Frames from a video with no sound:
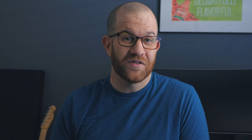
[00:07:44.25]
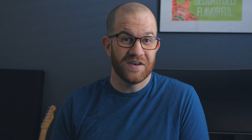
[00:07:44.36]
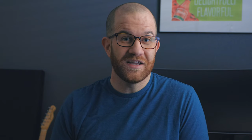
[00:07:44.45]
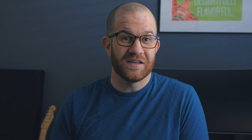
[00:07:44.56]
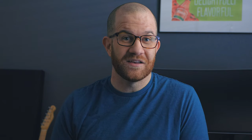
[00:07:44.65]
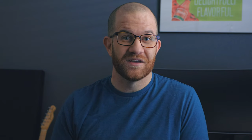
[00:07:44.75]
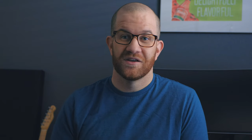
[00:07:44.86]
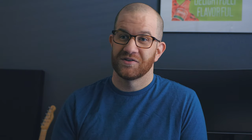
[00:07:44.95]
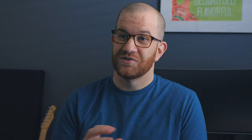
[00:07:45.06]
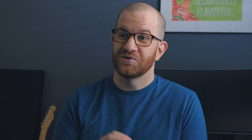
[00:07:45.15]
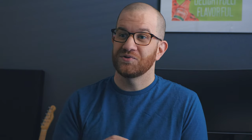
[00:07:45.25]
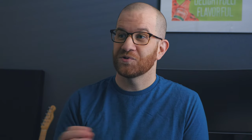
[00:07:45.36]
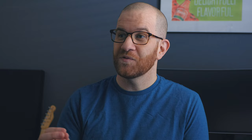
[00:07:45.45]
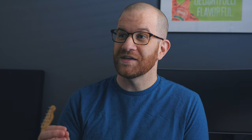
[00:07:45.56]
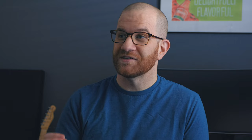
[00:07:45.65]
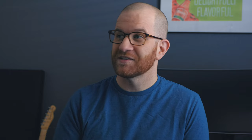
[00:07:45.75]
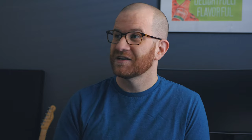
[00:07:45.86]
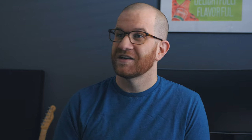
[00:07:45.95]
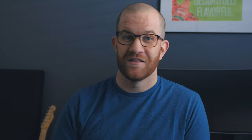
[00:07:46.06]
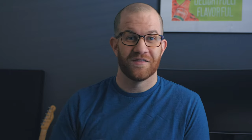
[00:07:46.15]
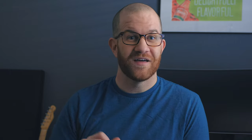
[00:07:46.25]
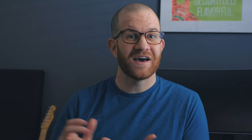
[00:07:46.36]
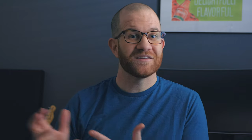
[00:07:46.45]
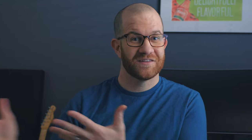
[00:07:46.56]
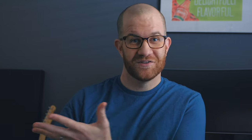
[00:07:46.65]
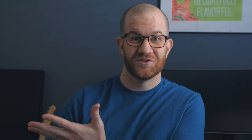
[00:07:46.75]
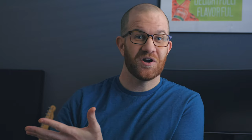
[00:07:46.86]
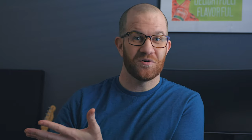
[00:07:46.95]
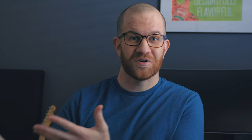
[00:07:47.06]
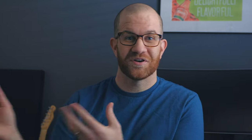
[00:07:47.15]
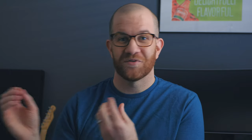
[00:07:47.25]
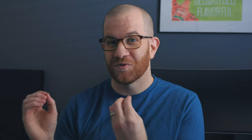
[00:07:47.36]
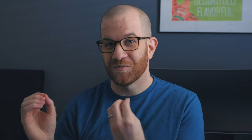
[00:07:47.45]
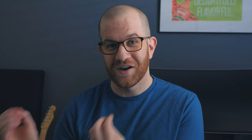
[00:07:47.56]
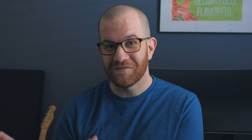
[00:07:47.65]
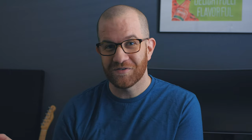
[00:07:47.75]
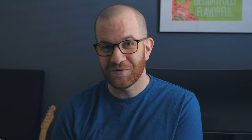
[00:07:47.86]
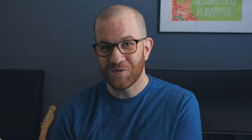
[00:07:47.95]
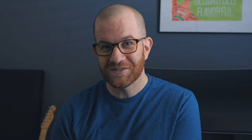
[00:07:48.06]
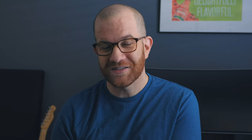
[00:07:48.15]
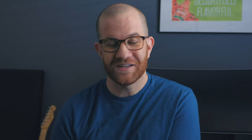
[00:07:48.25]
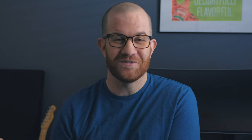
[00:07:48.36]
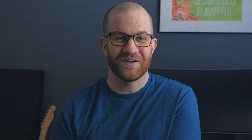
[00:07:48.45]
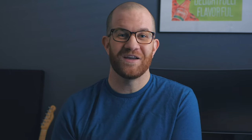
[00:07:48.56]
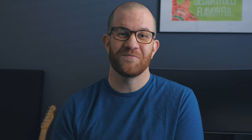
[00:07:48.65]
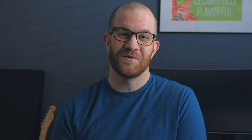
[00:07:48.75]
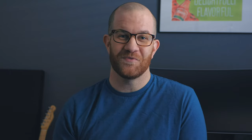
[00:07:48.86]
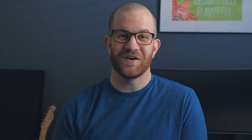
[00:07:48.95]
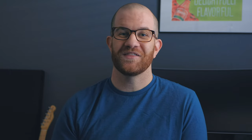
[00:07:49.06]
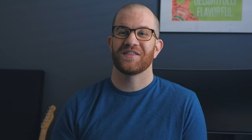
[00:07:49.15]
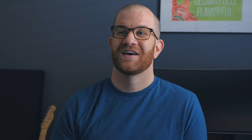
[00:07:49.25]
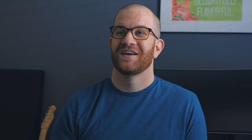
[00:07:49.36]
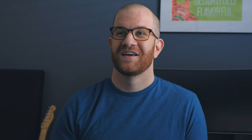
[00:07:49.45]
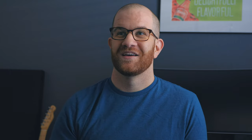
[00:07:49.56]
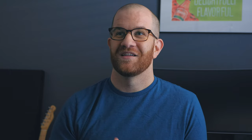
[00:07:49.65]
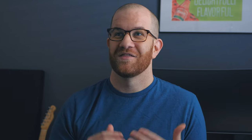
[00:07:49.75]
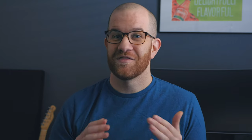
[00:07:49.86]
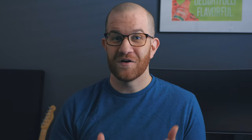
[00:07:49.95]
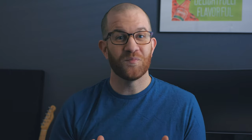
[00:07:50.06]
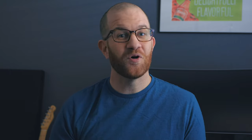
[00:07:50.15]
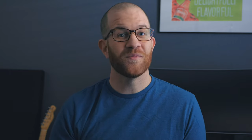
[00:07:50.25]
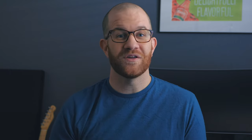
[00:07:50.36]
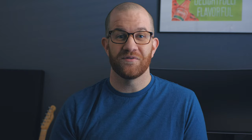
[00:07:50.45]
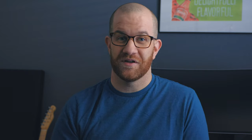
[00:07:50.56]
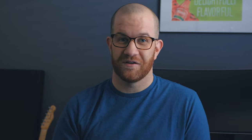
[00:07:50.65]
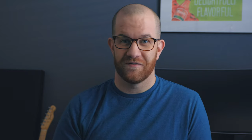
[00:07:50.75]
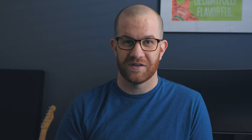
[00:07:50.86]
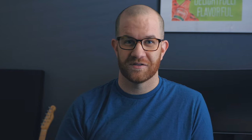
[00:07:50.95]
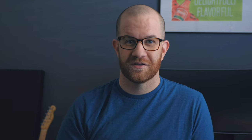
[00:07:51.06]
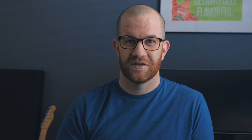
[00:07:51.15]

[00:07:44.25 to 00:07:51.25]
the need to tweet that joke or whatever it was that you came up with the moment you think of it.